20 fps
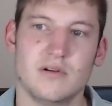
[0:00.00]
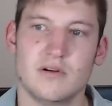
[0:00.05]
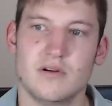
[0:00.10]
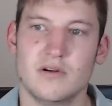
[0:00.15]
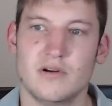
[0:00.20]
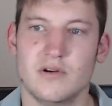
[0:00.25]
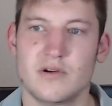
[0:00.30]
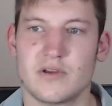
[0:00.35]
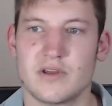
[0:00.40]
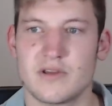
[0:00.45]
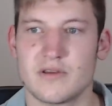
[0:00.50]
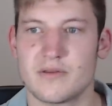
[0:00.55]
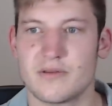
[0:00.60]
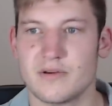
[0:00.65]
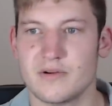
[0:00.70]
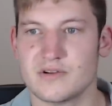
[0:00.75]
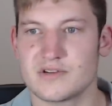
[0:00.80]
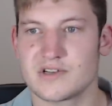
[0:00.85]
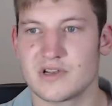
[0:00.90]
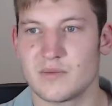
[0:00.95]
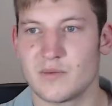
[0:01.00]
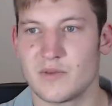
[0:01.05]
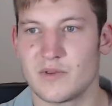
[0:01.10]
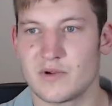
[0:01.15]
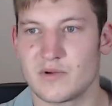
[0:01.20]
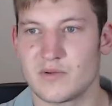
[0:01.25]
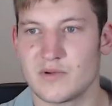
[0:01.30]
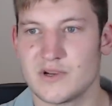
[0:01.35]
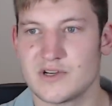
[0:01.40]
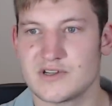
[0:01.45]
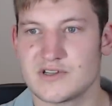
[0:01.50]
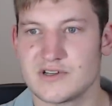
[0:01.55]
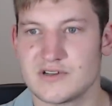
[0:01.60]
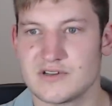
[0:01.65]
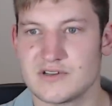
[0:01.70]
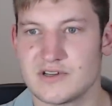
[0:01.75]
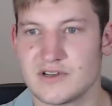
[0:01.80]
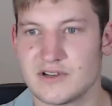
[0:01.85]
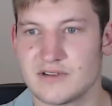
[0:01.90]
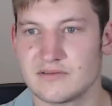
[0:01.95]
looking through some of the
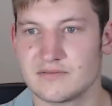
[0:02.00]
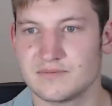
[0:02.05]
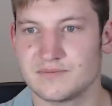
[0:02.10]
questions here.